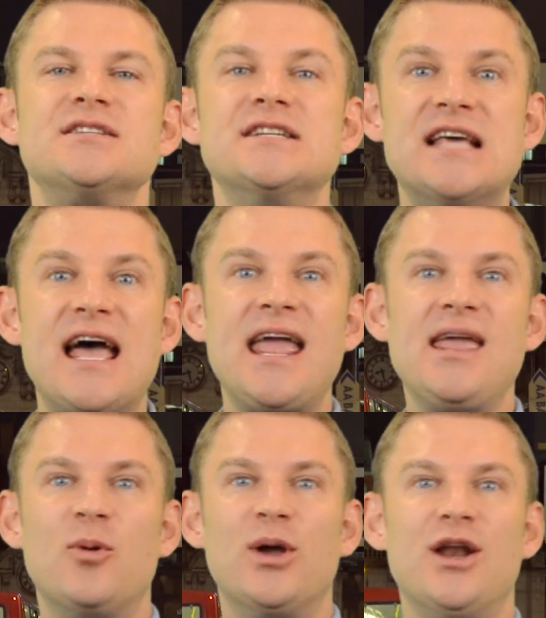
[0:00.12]

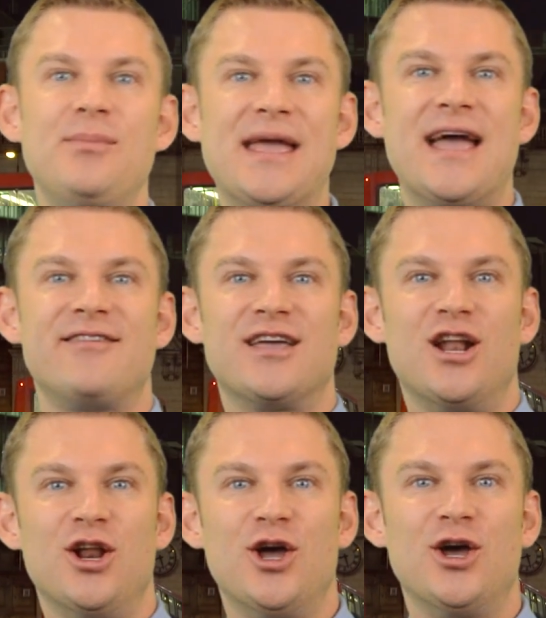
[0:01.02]
Today we're going to be having a
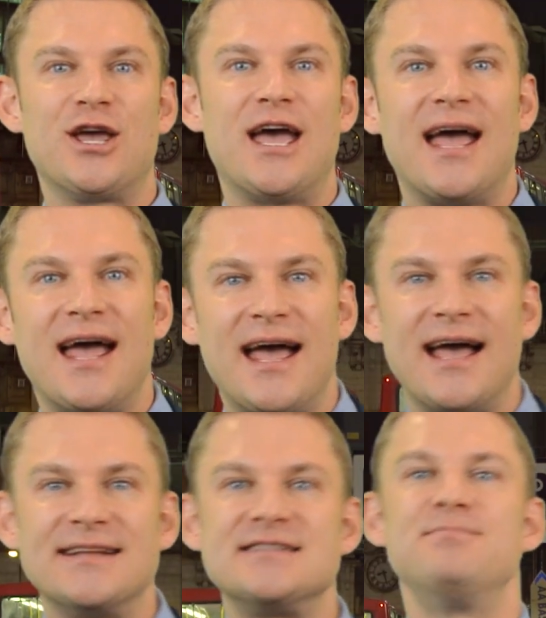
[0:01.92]
look
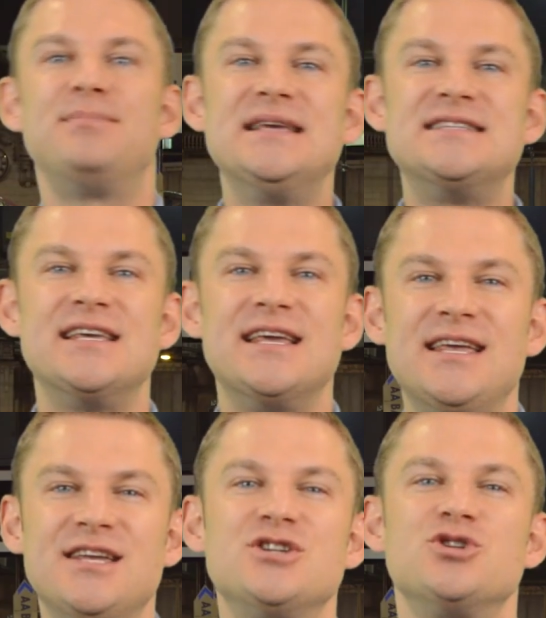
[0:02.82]
at
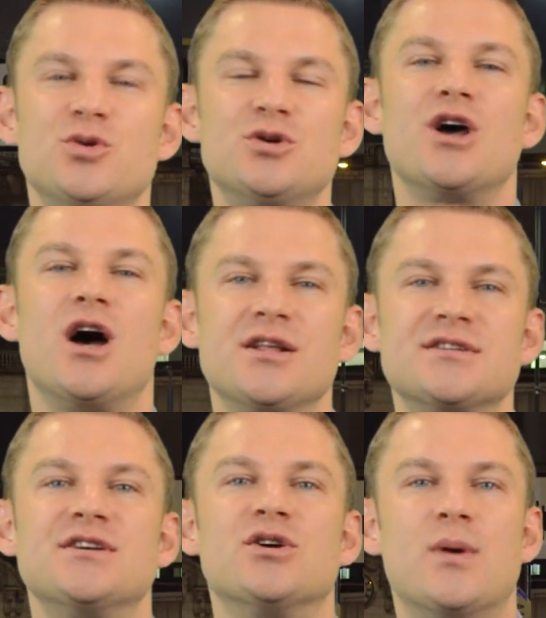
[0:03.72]
PTE Short
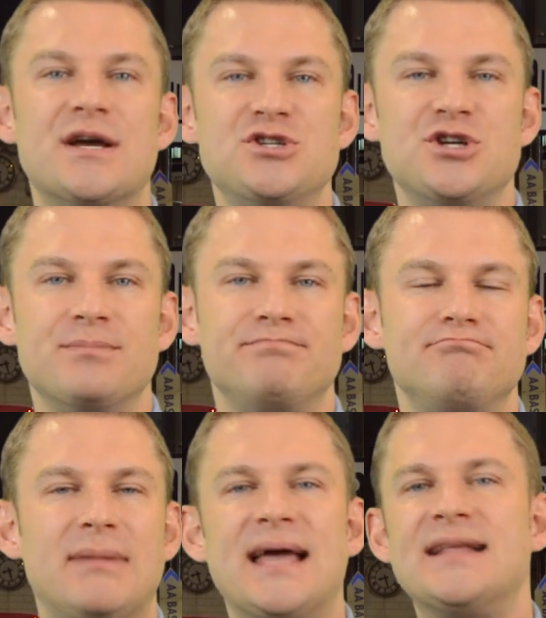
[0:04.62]
Answer Question
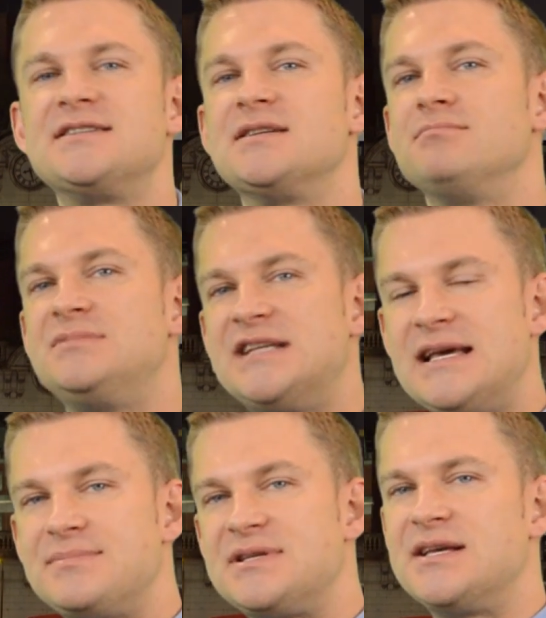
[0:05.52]
and some
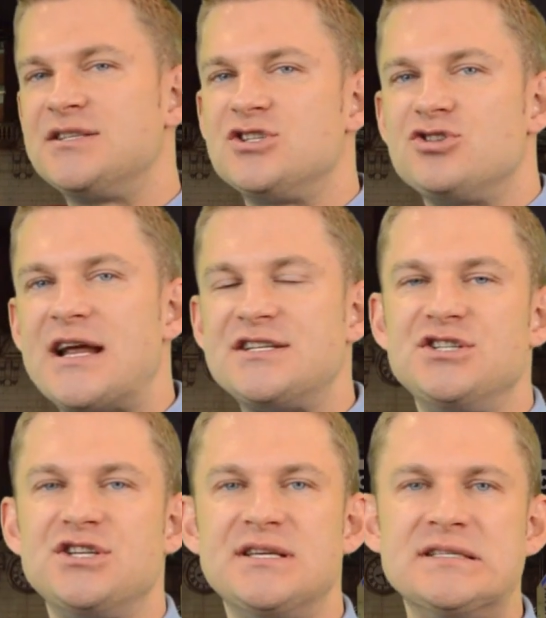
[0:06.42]
tips and
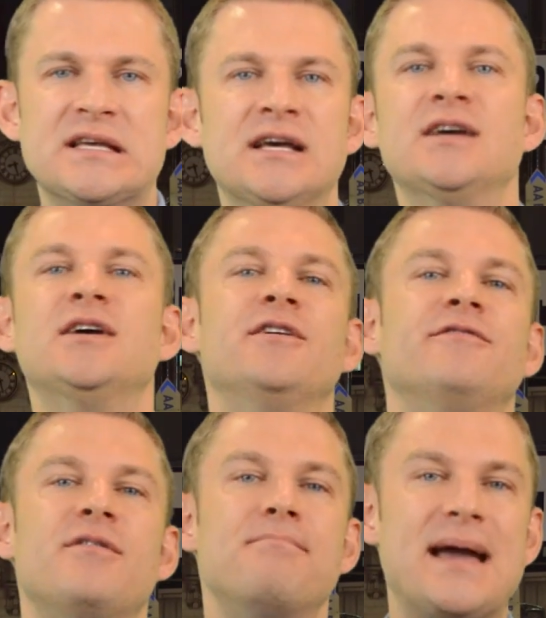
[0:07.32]
strategies
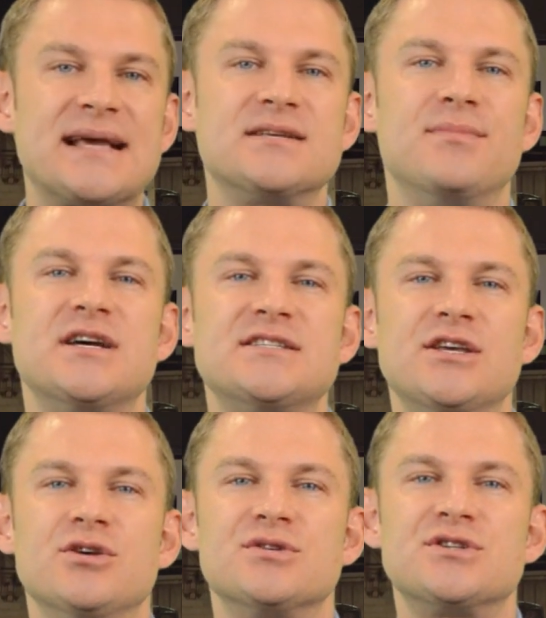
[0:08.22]
for
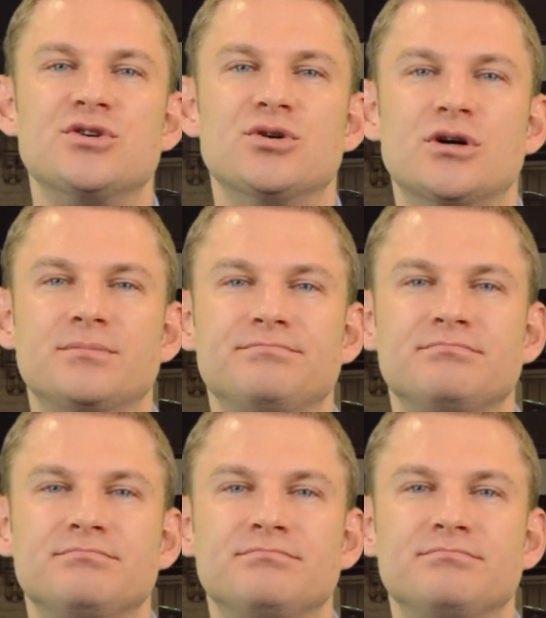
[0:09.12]
maximising your score.